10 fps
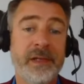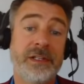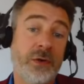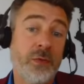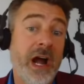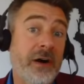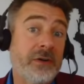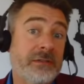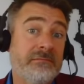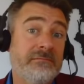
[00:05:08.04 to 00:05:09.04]
So we're
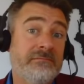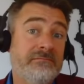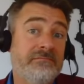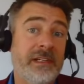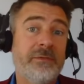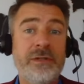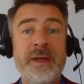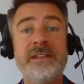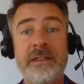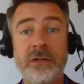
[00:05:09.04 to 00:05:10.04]
out, which
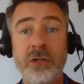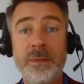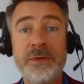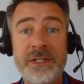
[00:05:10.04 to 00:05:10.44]
means that the global